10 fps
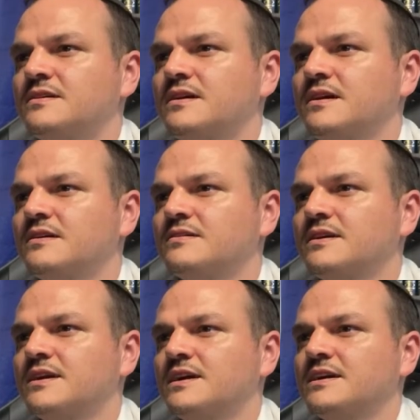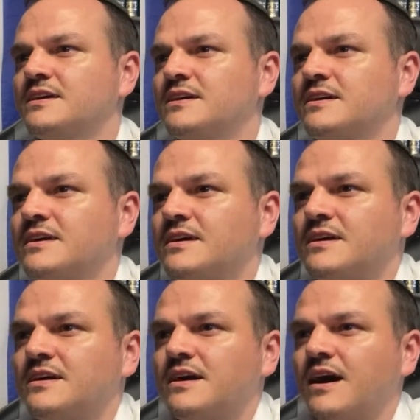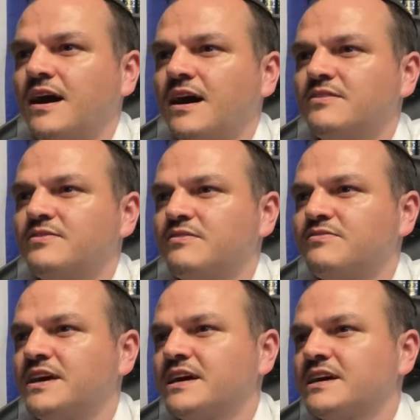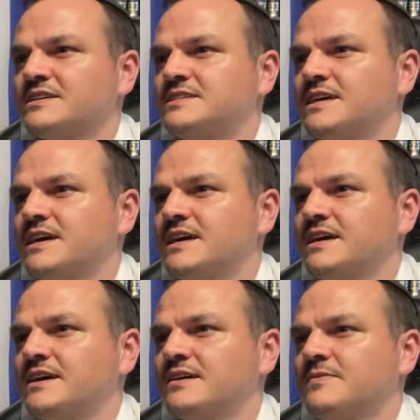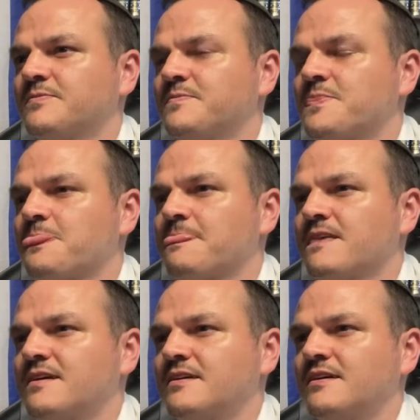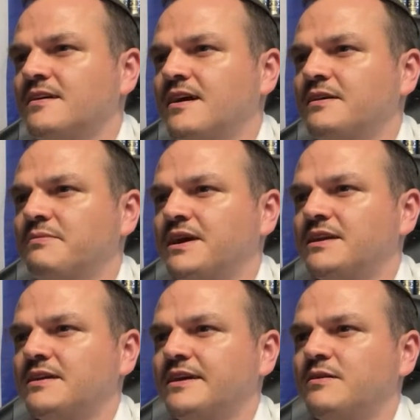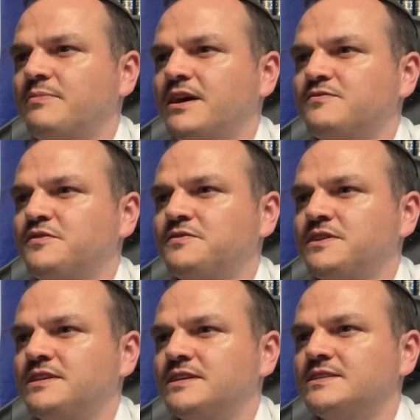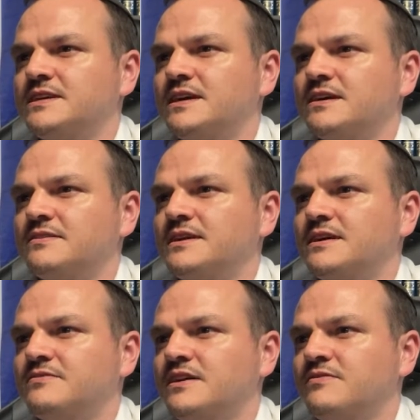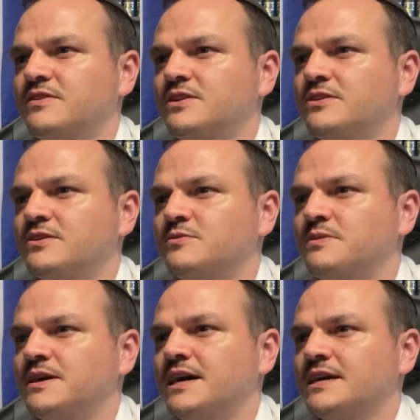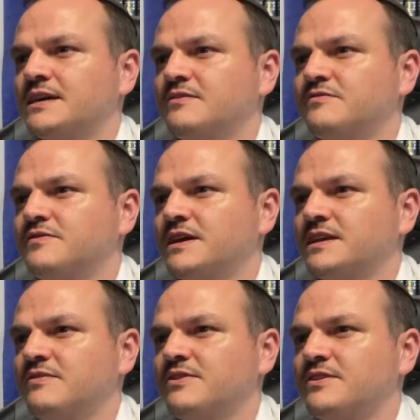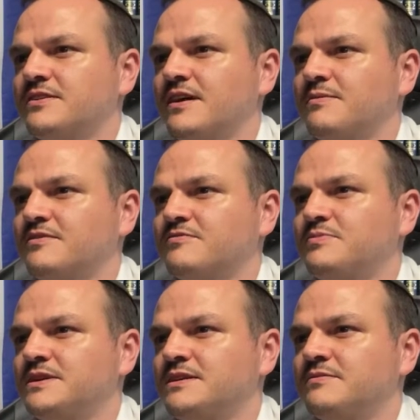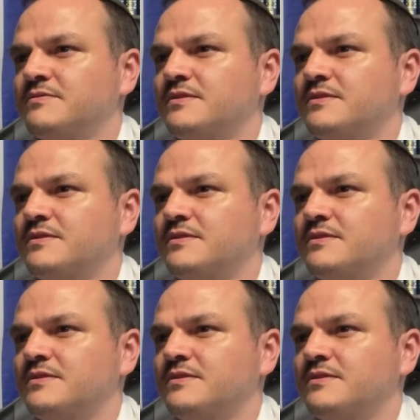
Okay. Aver is saying, I made Aliyah about 15 years ago and I've never looked back. In fact, every time I've been